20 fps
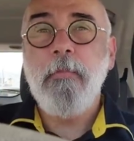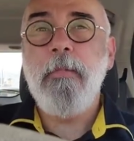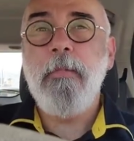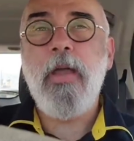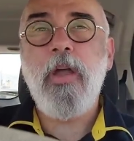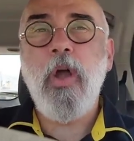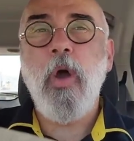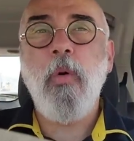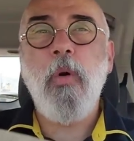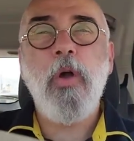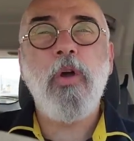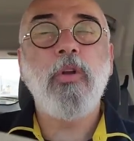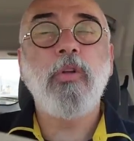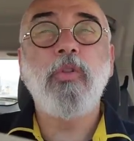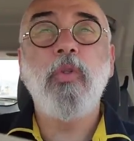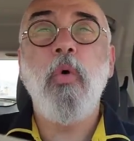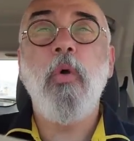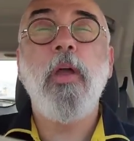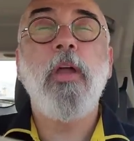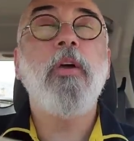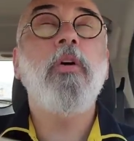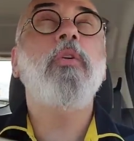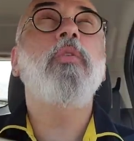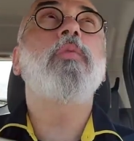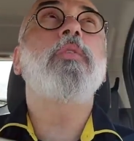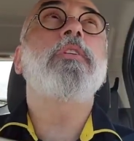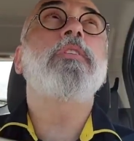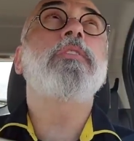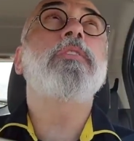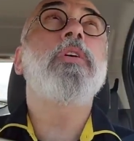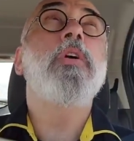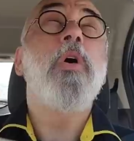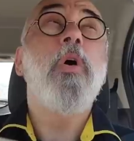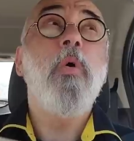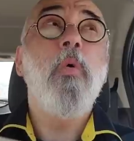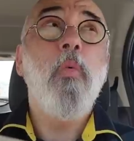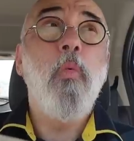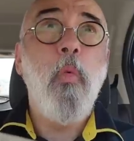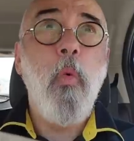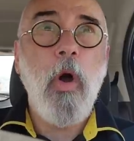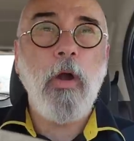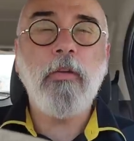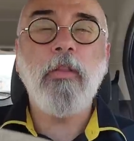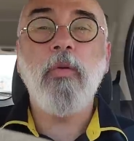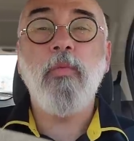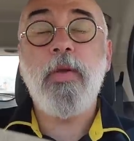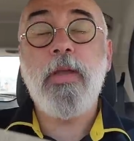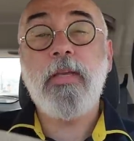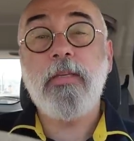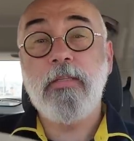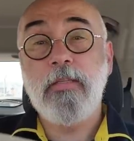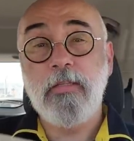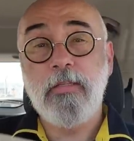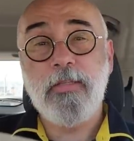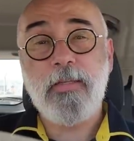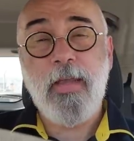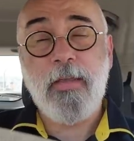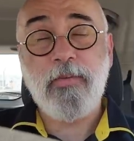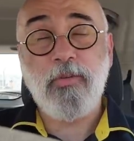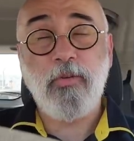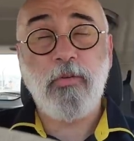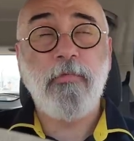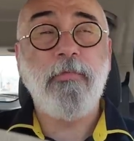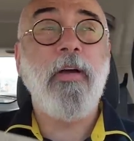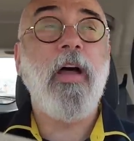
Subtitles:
My coworker, Lori, who was one of the reasons I